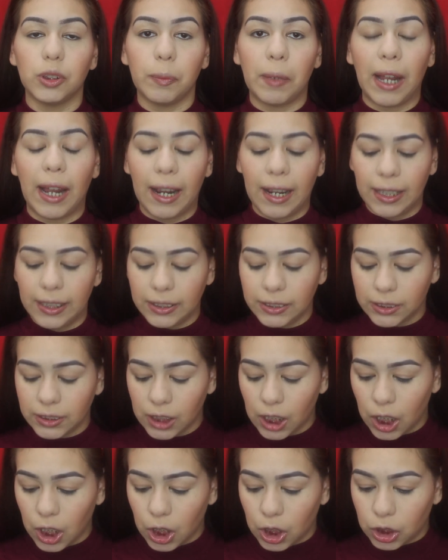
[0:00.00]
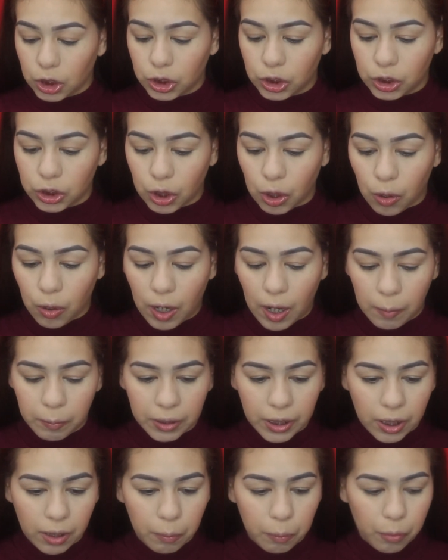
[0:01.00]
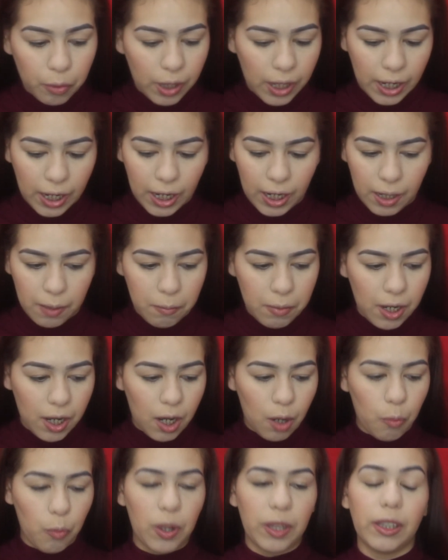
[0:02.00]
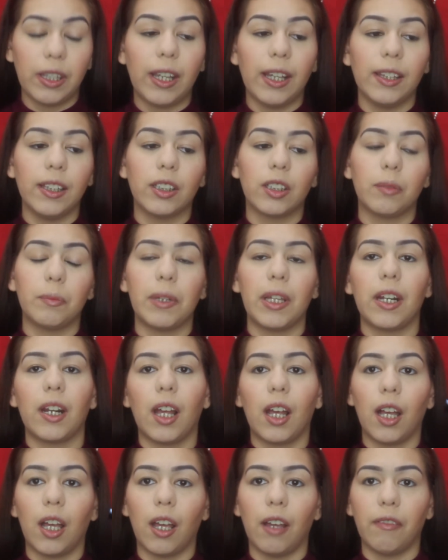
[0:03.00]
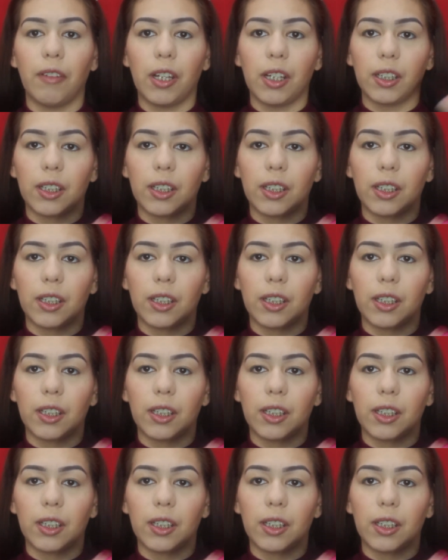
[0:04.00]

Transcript: my eyes. So I'm going to prime with a little bit of